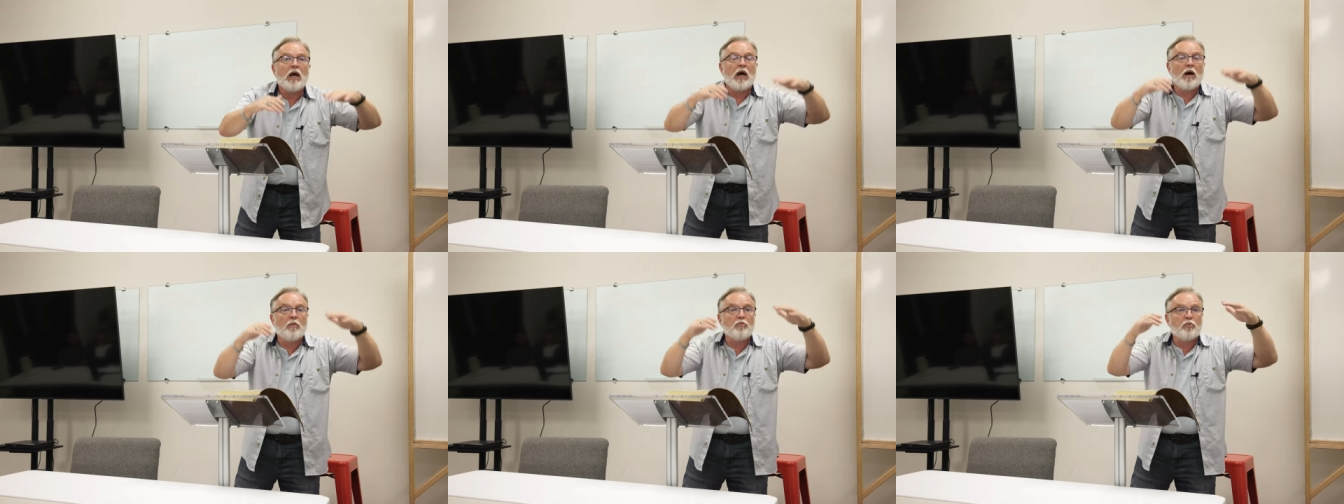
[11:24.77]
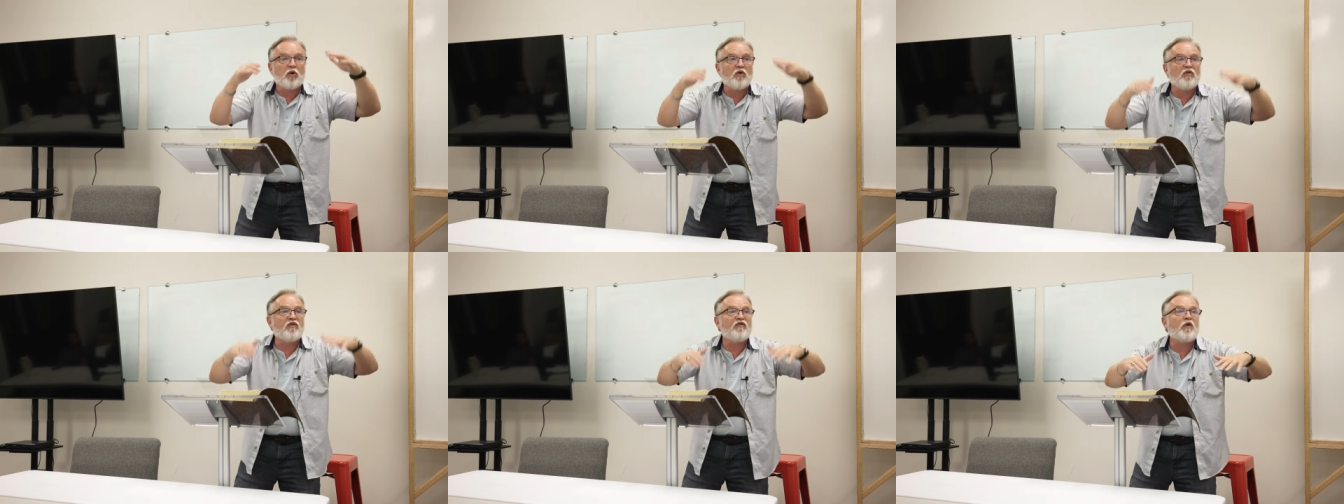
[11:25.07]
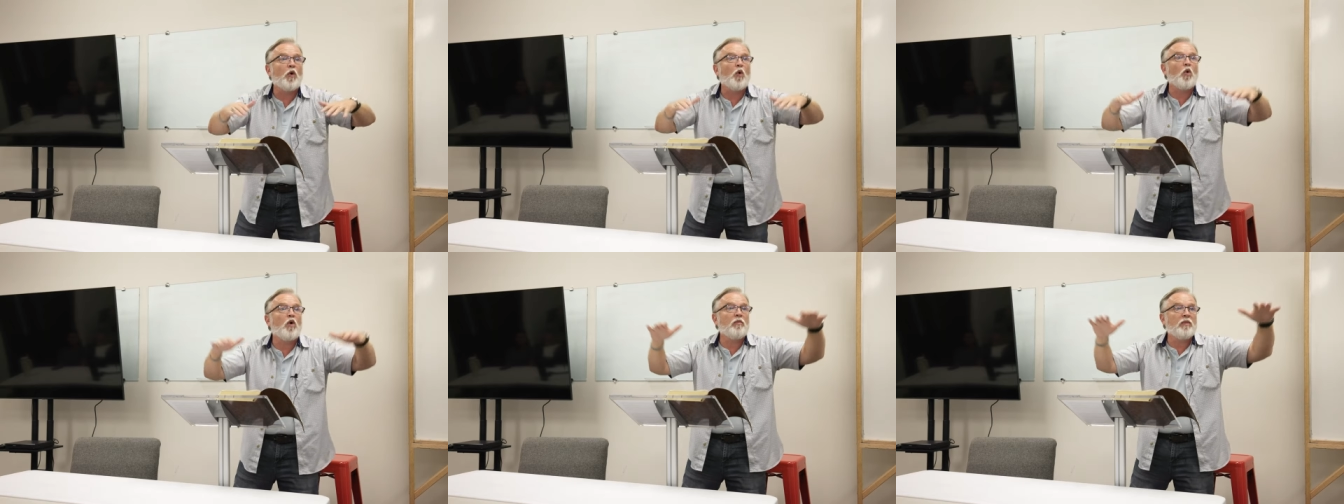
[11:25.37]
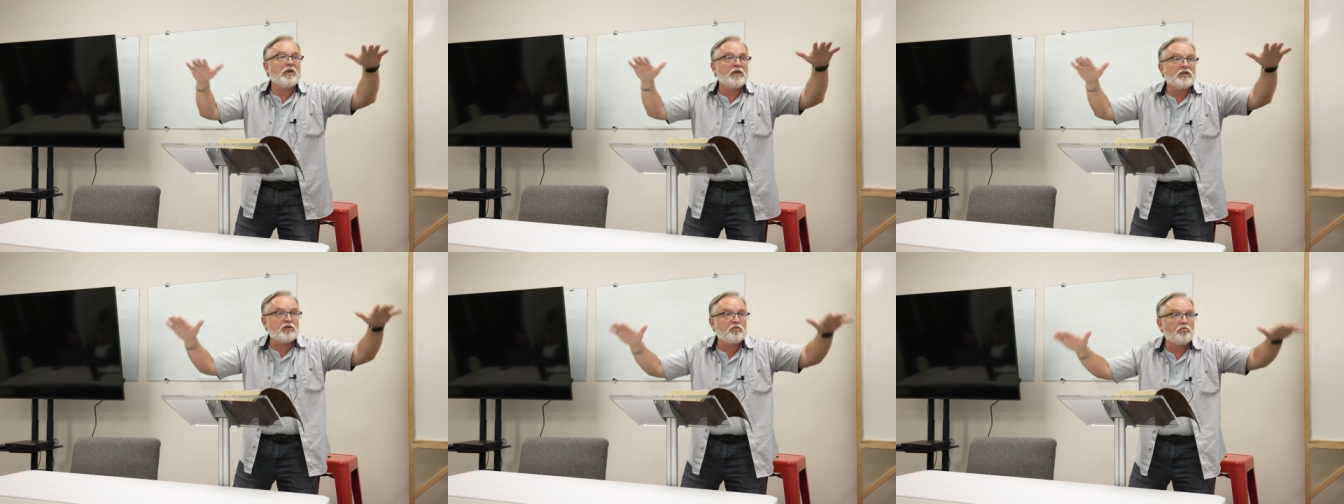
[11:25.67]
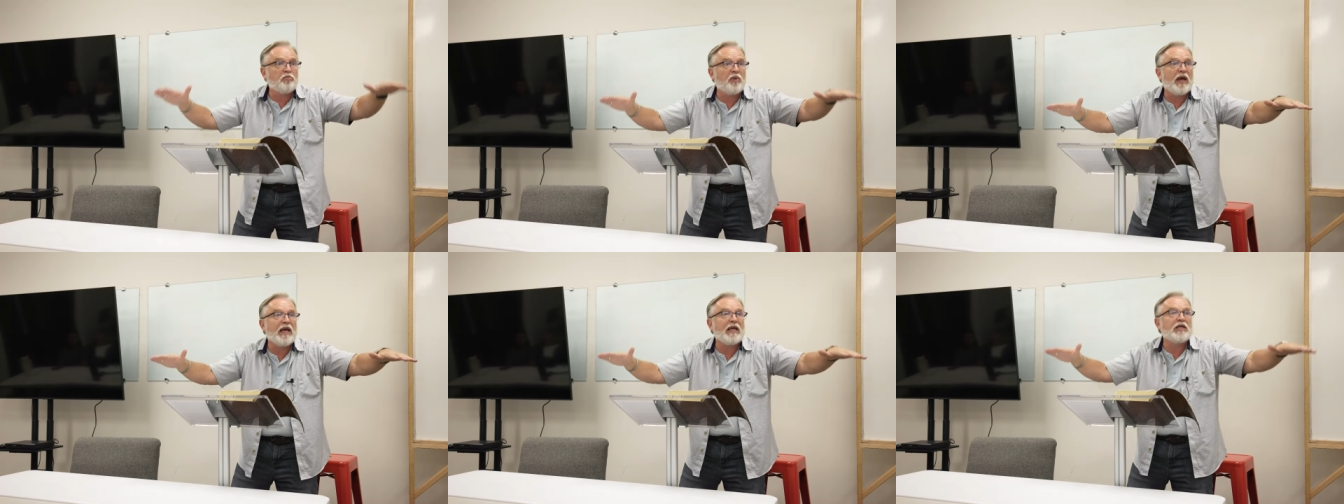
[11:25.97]
a performance
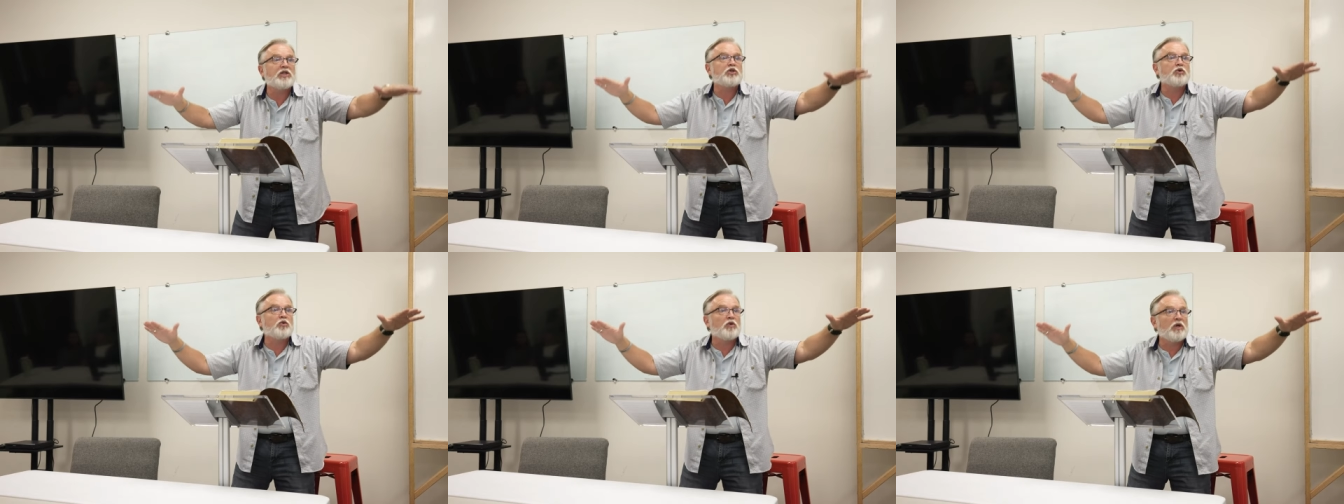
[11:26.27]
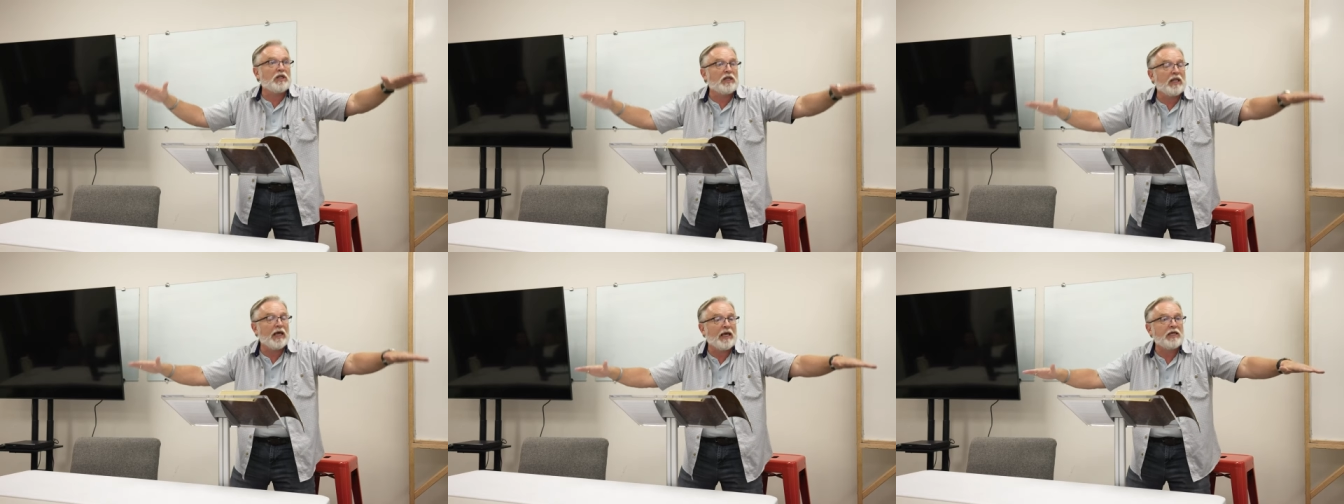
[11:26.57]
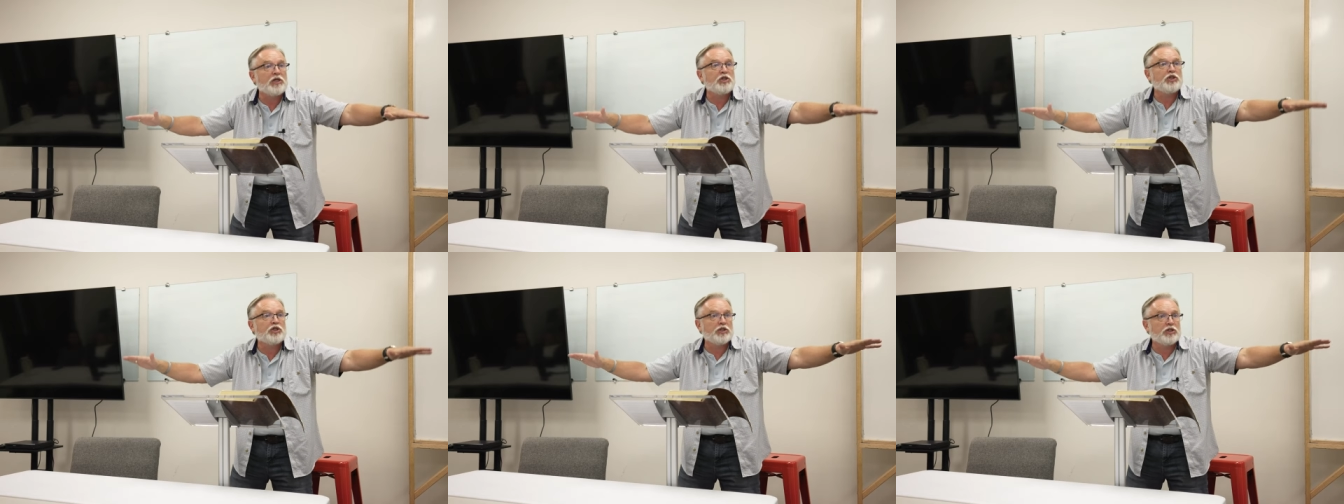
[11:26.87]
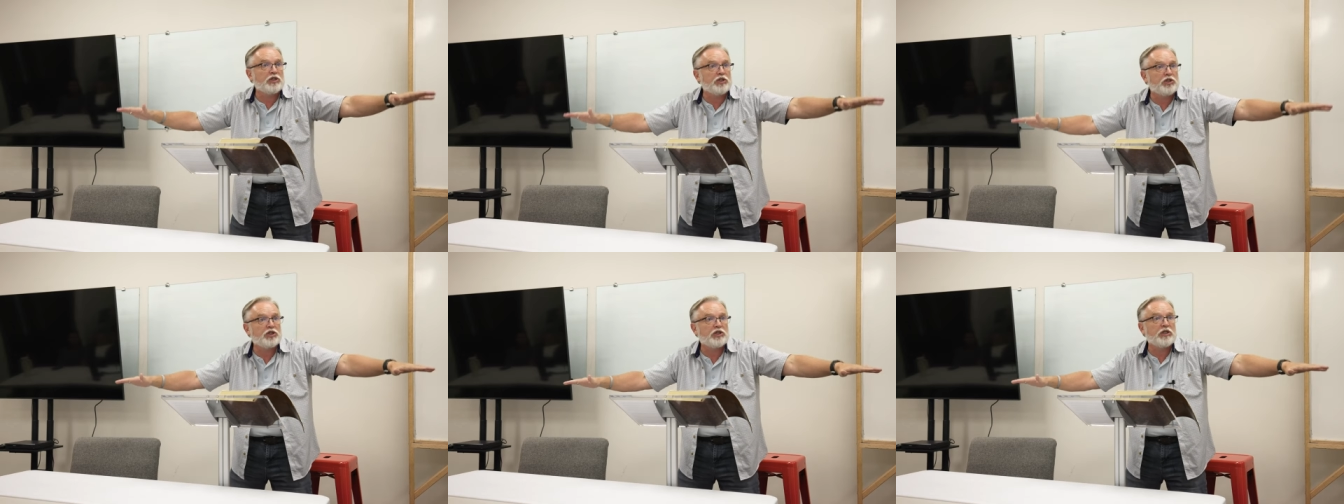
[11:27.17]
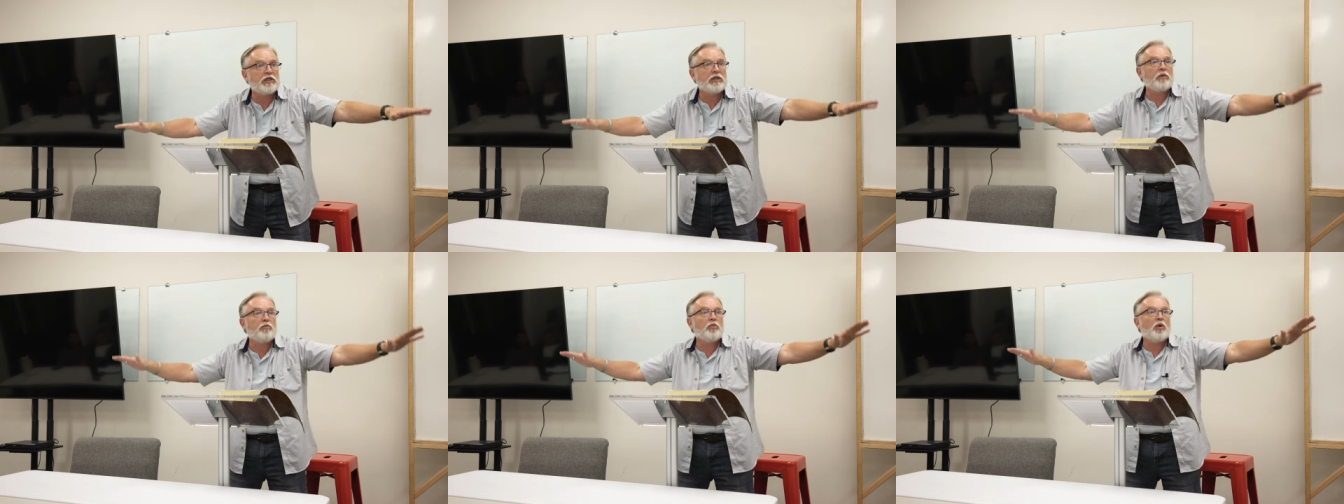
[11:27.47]
based
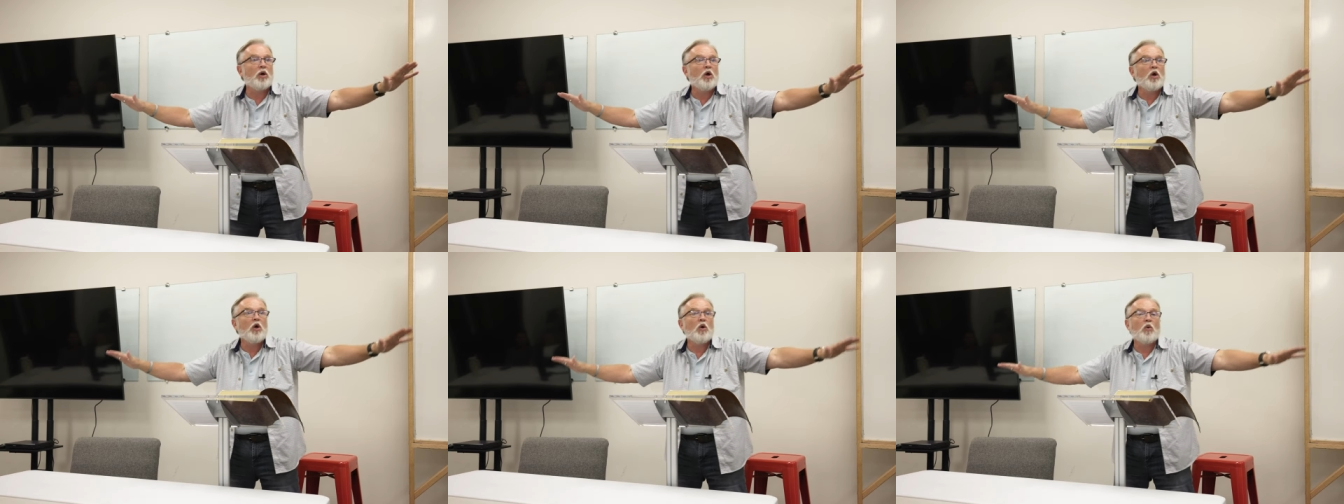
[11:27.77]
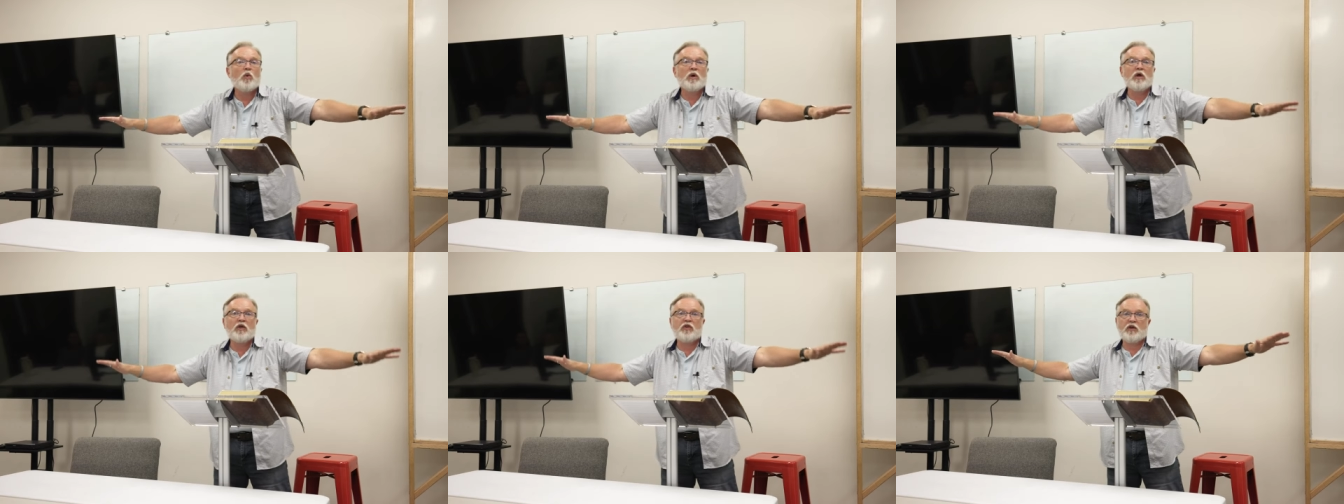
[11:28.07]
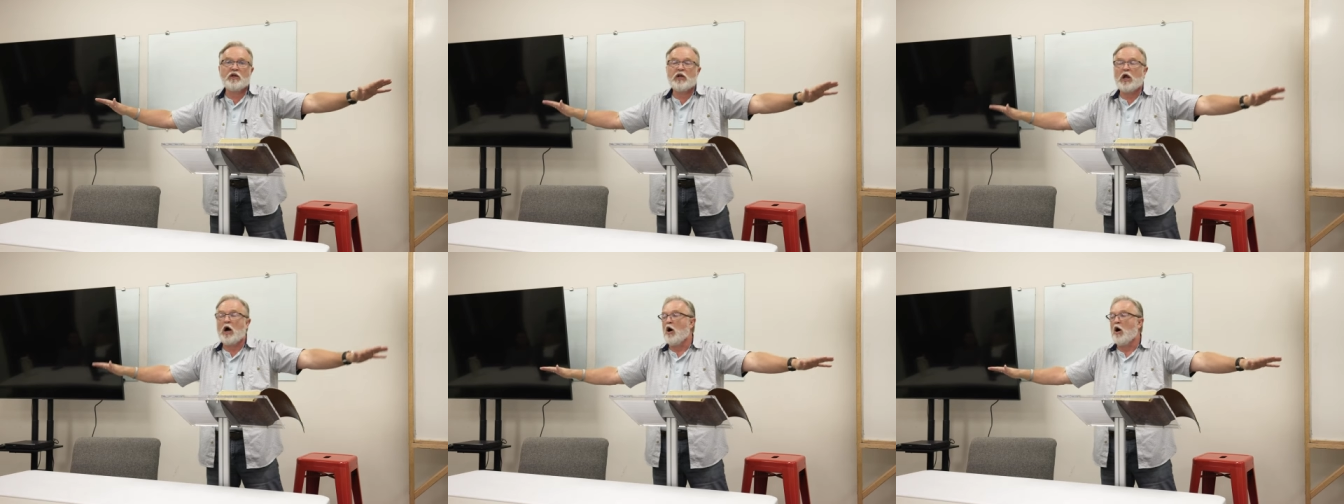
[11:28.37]
relationship with an